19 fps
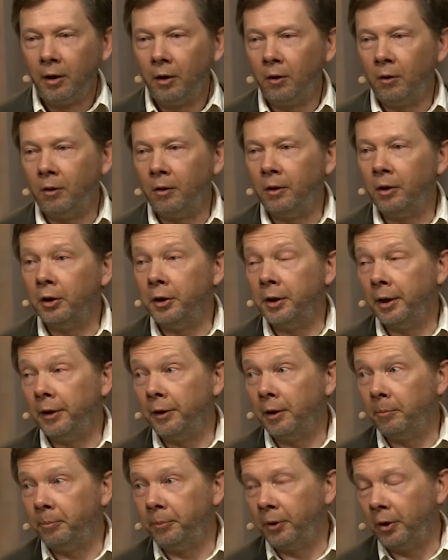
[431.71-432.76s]
or
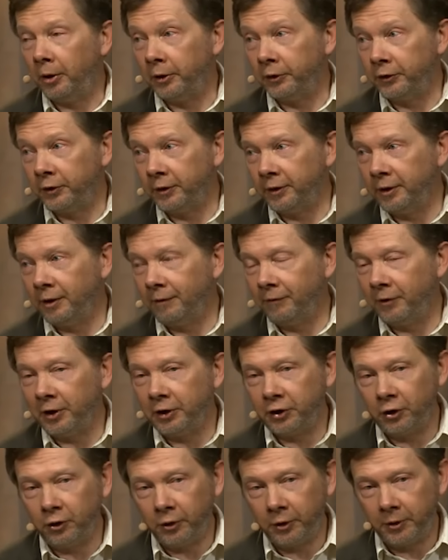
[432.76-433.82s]
another person, if
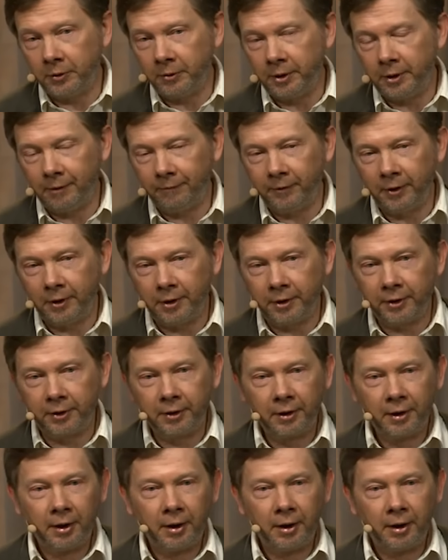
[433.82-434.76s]
that's not too difficult,